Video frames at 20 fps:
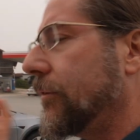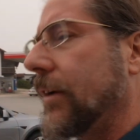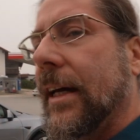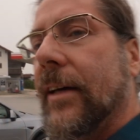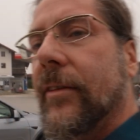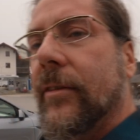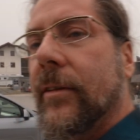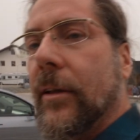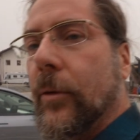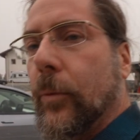
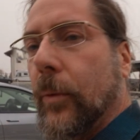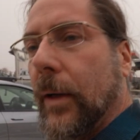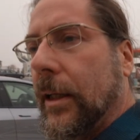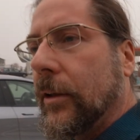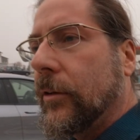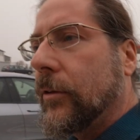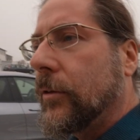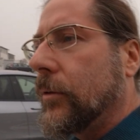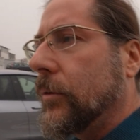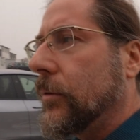fast, it
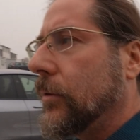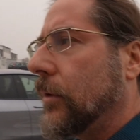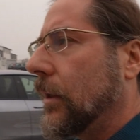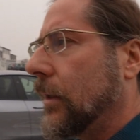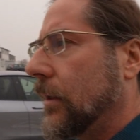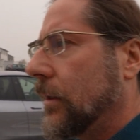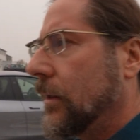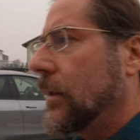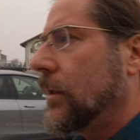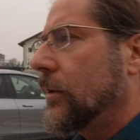went to
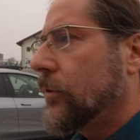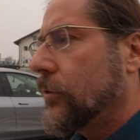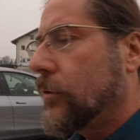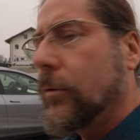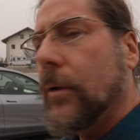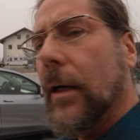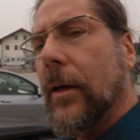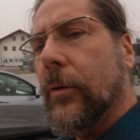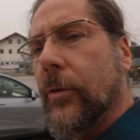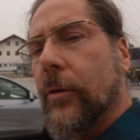
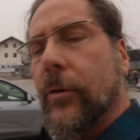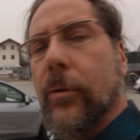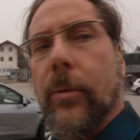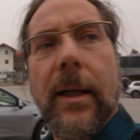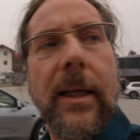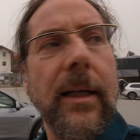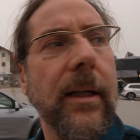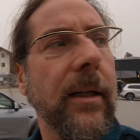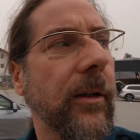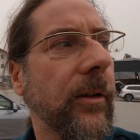two hundred
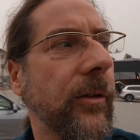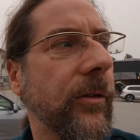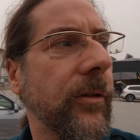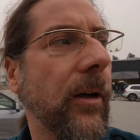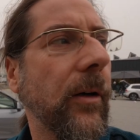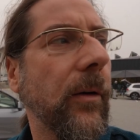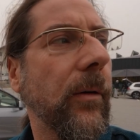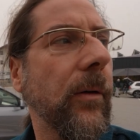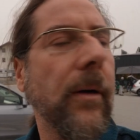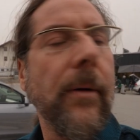twenty or
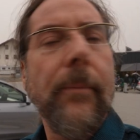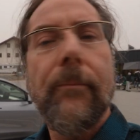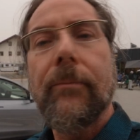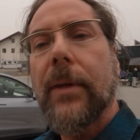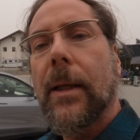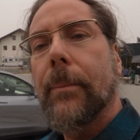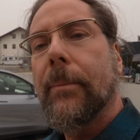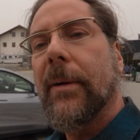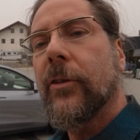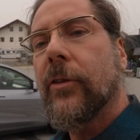so,
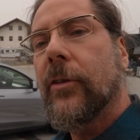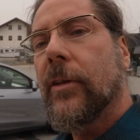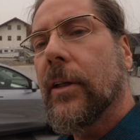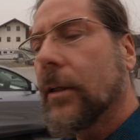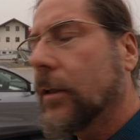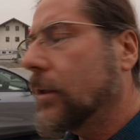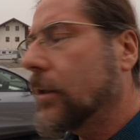but still